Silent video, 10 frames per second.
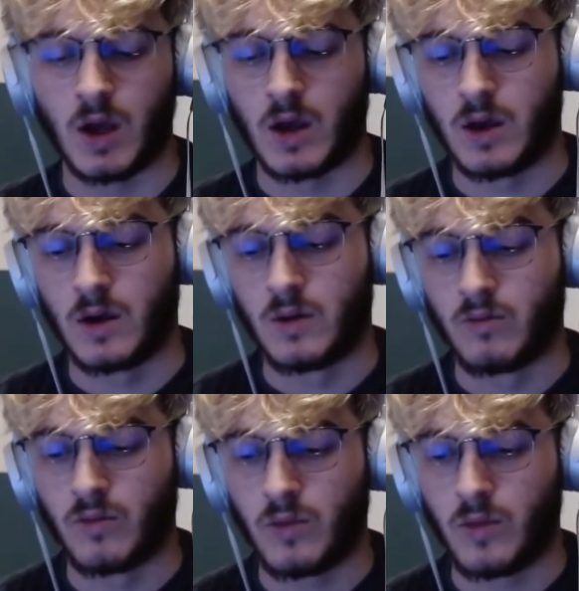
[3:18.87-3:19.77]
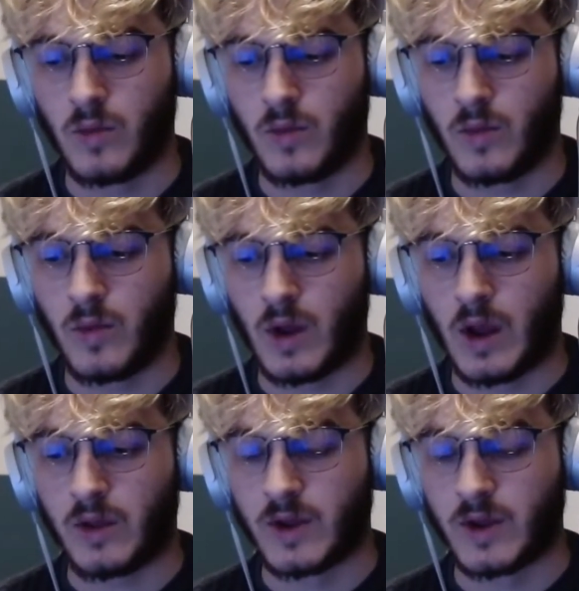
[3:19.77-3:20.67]
Um,
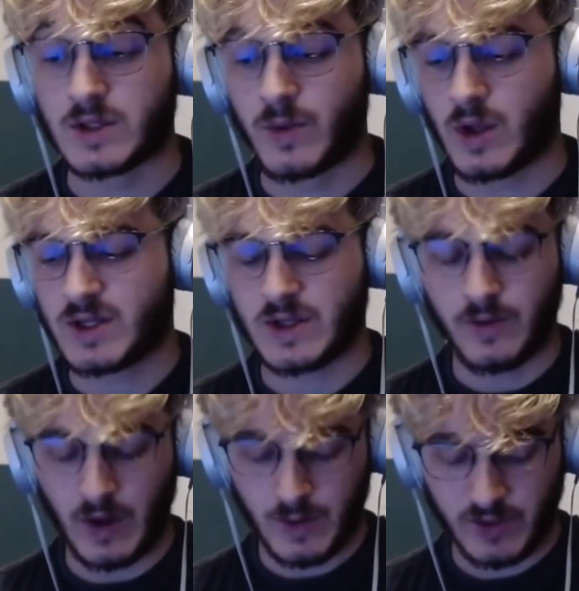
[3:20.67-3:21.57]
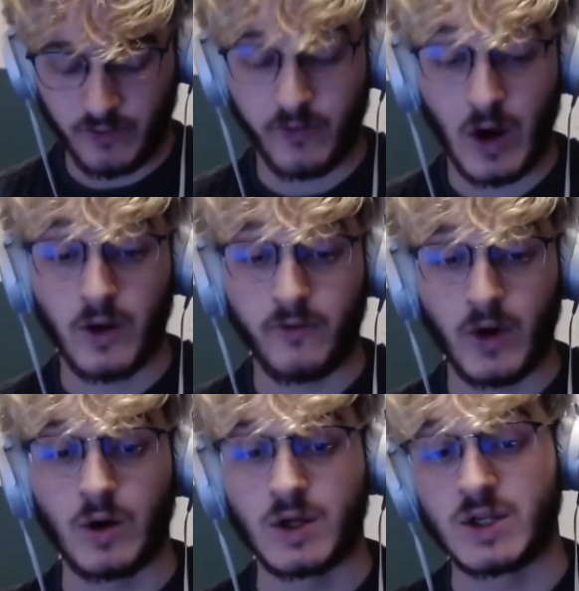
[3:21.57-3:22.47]
I think, to be honest, that was a very,
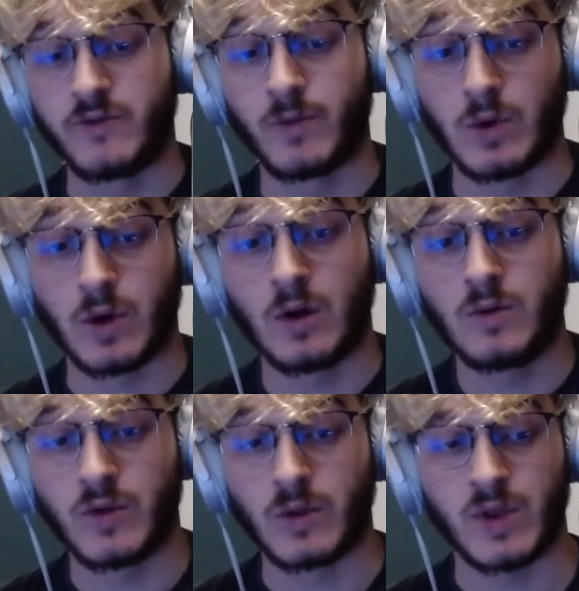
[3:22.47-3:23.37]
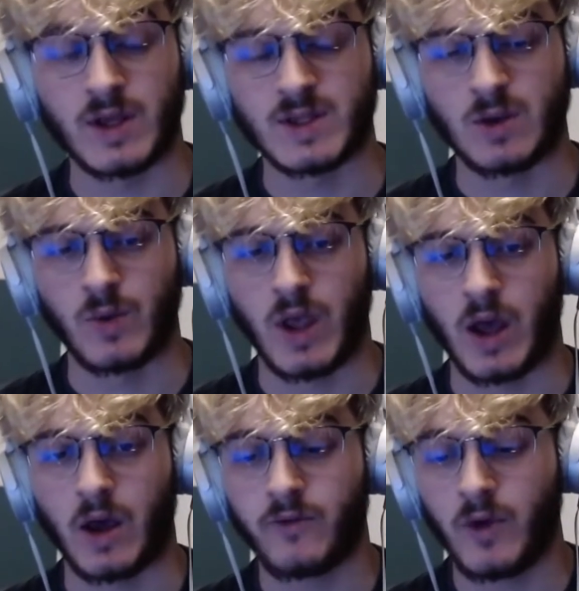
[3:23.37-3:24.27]
very achievable goal with the players that we
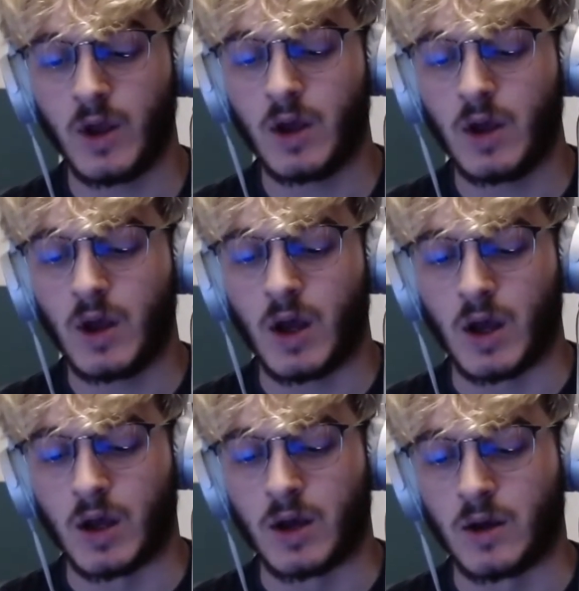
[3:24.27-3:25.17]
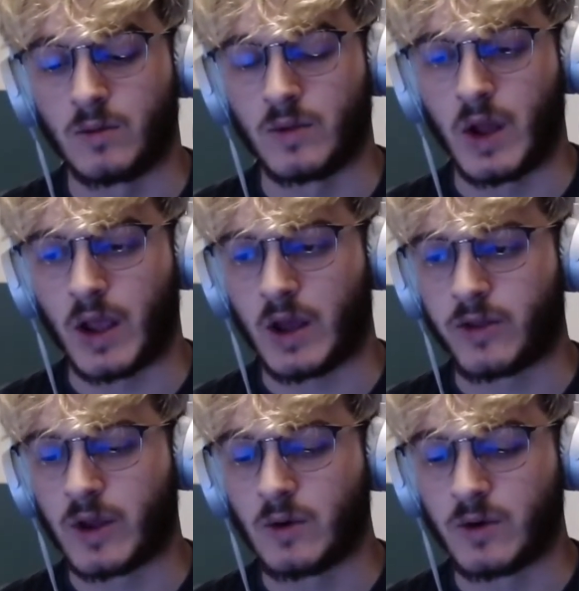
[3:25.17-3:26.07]
have. Like I
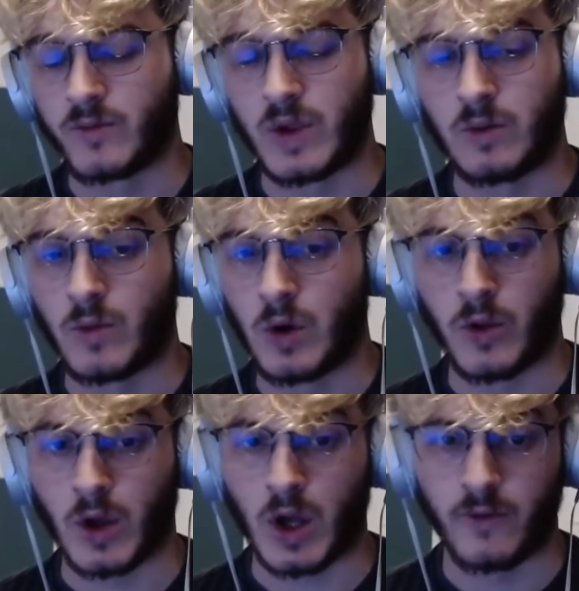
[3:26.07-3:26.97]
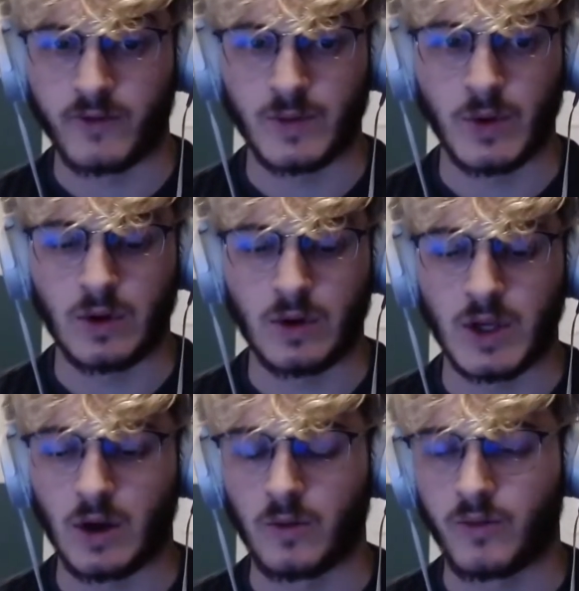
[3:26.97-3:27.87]
think it would have been more than comfortable.
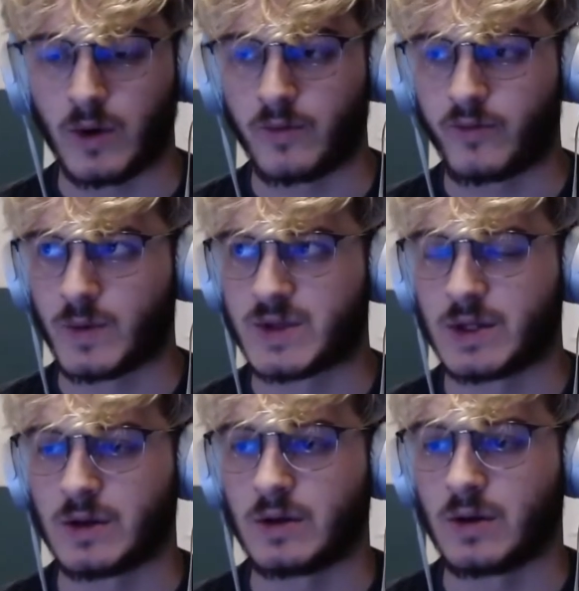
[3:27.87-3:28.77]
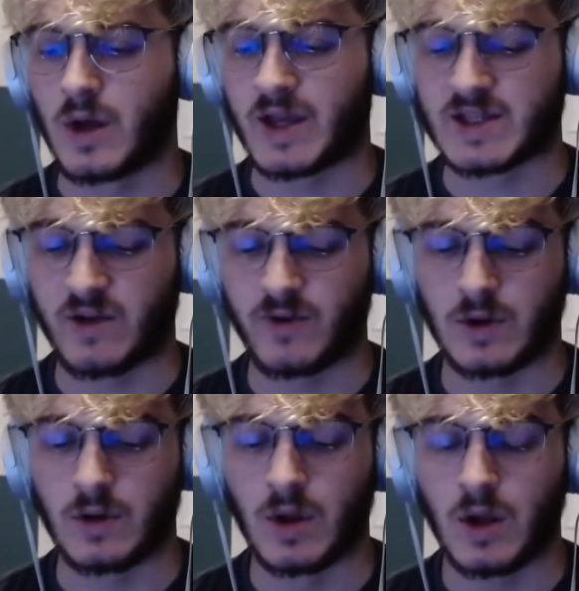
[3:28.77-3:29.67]
Props to
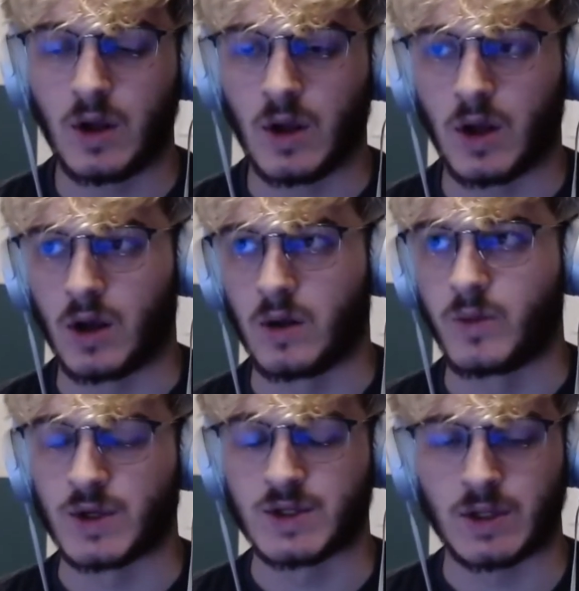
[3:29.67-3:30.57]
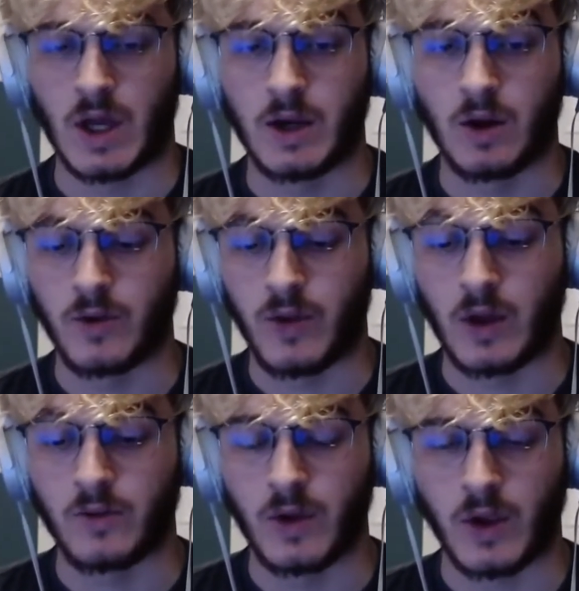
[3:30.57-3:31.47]
X7 because I know that
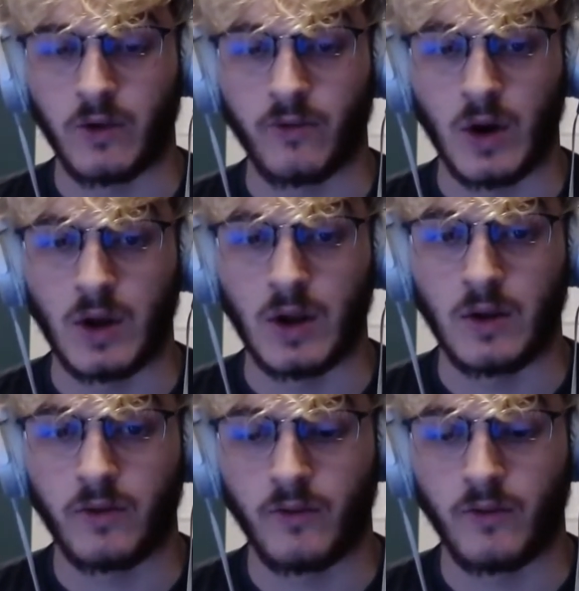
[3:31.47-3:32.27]
they're looking very,